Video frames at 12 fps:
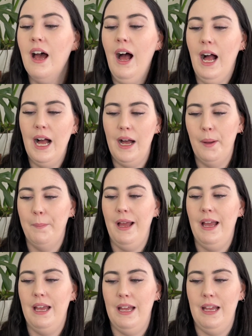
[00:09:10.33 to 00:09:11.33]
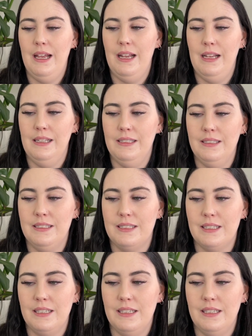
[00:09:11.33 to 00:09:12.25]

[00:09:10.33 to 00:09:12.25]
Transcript: and